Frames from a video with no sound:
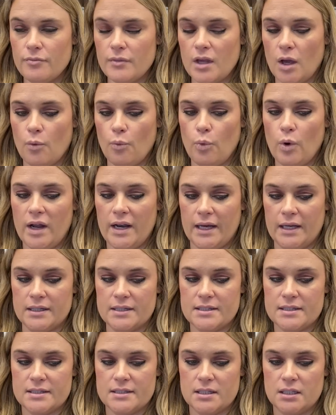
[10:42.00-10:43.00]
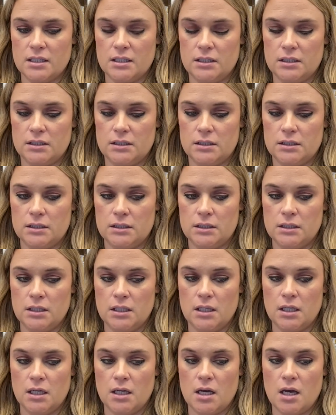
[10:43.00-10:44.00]
What else?
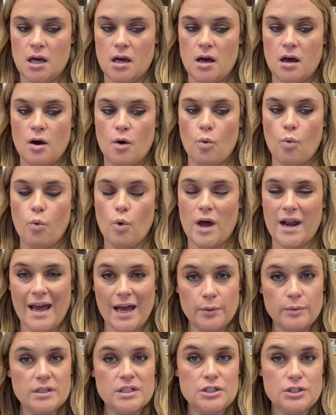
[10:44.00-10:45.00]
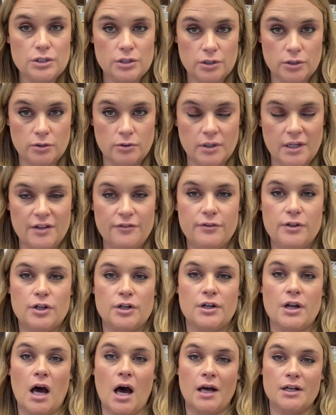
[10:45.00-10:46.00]
What I would do if you're
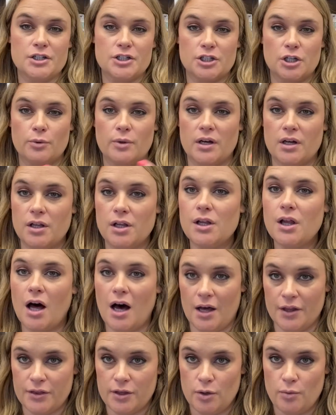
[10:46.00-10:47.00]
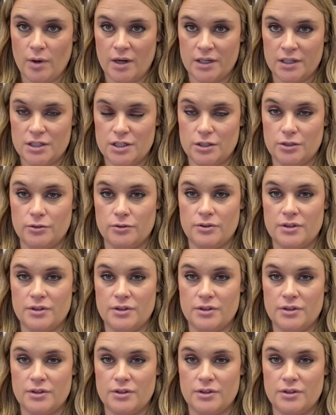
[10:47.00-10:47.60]
not sure what cloth you want to do,